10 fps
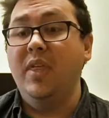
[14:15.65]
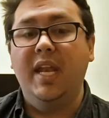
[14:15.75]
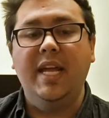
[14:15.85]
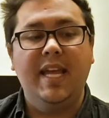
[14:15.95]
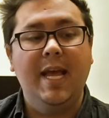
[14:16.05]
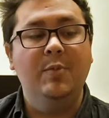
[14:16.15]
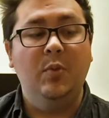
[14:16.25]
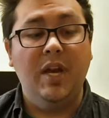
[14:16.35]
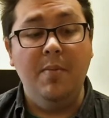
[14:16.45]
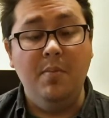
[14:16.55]
Then I kept
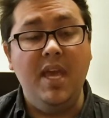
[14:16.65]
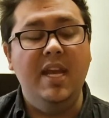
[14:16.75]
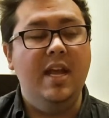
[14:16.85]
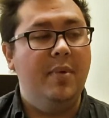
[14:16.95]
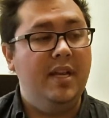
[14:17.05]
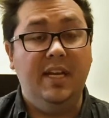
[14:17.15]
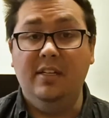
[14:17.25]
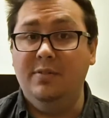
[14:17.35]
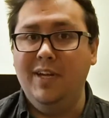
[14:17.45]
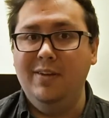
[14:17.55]
what I made at my 9
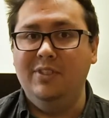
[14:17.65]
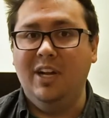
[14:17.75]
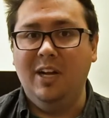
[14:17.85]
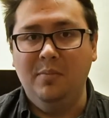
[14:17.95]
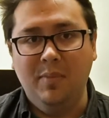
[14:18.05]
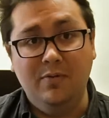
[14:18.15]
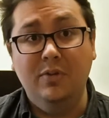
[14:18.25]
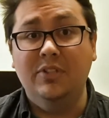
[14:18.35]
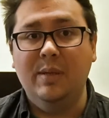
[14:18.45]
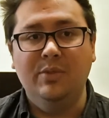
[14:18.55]
to 5 job, my
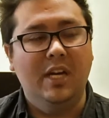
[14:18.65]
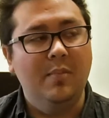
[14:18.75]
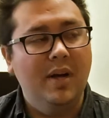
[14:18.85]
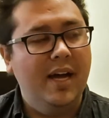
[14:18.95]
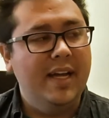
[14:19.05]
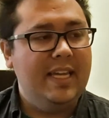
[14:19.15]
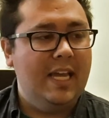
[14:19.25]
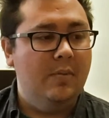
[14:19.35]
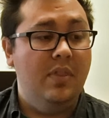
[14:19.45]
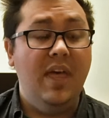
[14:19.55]
full-time job, I
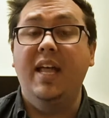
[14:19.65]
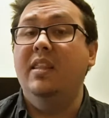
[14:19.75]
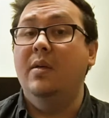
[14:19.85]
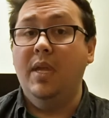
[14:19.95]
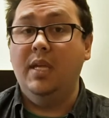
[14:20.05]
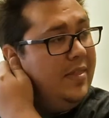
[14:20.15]
kept that in the bank.